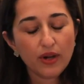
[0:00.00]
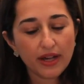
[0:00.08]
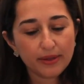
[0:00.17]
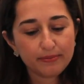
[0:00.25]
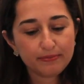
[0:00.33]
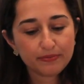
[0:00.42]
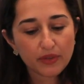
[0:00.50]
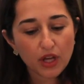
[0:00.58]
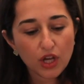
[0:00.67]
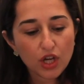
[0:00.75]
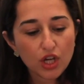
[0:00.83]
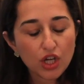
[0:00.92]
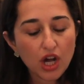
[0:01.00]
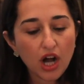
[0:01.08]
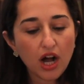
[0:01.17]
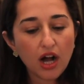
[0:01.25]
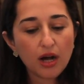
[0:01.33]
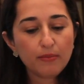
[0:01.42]

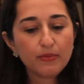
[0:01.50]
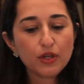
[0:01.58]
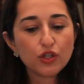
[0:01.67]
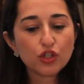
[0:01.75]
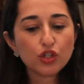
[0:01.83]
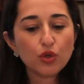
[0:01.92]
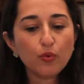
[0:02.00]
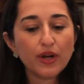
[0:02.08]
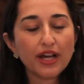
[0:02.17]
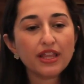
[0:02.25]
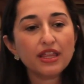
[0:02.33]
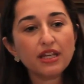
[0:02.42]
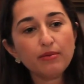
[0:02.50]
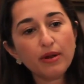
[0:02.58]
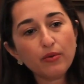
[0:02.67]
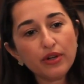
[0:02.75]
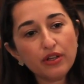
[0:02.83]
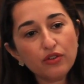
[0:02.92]
Okay. So when I think
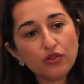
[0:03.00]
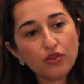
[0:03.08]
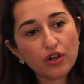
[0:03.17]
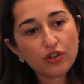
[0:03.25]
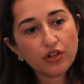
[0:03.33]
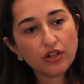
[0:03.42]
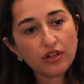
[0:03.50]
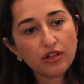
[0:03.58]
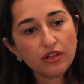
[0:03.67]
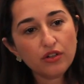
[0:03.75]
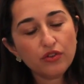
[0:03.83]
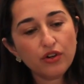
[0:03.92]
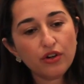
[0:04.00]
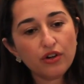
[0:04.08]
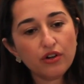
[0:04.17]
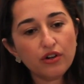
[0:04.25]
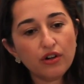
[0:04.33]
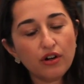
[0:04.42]
about reconstruction,
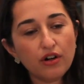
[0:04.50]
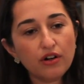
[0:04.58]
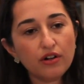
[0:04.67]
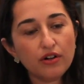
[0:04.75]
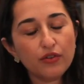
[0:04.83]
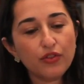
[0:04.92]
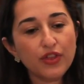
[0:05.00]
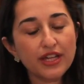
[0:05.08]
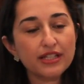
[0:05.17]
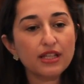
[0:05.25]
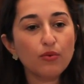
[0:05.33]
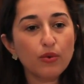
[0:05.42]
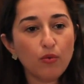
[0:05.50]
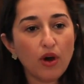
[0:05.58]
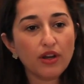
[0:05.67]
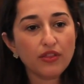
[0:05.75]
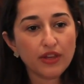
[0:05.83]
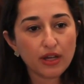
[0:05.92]
there are things that we
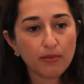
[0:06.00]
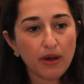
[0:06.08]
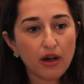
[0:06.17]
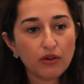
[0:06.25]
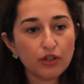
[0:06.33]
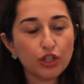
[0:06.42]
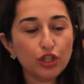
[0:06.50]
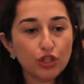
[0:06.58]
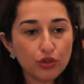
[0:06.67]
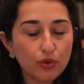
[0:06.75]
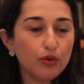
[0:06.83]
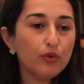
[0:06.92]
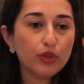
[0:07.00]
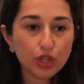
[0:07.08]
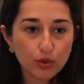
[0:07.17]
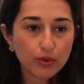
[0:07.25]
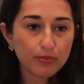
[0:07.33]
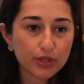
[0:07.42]
want to think about,
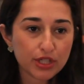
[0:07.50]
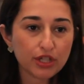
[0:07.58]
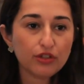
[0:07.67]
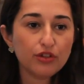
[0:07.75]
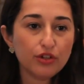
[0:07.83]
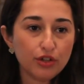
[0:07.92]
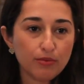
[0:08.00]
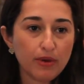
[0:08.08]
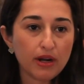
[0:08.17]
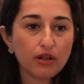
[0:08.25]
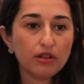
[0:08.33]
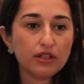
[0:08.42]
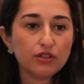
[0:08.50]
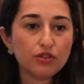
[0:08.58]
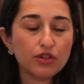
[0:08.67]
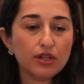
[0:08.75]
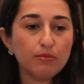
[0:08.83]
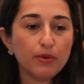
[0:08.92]
you in particular, your medical
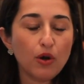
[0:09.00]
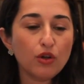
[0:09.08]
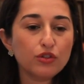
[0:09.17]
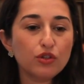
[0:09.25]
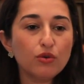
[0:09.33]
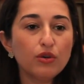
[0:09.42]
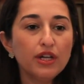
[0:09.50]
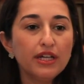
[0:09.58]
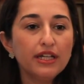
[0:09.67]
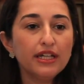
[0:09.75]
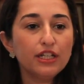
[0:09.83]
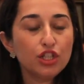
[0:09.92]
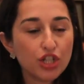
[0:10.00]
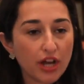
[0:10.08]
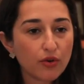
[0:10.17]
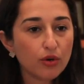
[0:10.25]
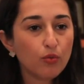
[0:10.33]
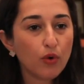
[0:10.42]
history, but also in
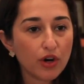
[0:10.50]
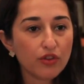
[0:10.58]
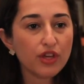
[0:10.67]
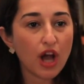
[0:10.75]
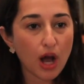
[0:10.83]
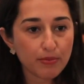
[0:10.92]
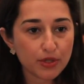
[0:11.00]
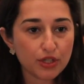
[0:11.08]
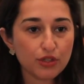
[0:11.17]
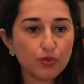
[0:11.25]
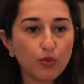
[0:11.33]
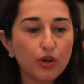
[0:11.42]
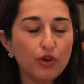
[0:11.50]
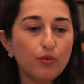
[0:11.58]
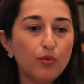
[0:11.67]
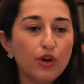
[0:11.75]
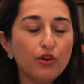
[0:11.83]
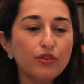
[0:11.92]
general, what are the options? What
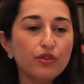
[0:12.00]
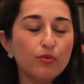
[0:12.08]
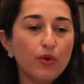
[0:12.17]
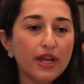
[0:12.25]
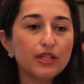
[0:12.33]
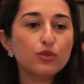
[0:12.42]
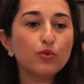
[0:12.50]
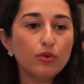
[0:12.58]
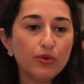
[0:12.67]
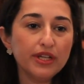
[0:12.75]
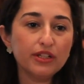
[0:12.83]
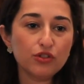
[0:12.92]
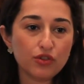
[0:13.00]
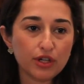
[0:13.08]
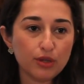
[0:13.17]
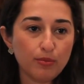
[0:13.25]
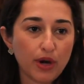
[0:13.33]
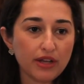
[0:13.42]
are the ways we
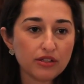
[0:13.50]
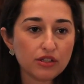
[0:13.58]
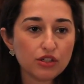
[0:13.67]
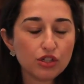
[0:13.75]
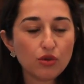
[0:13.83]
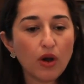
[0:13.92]
reconstruct a breast?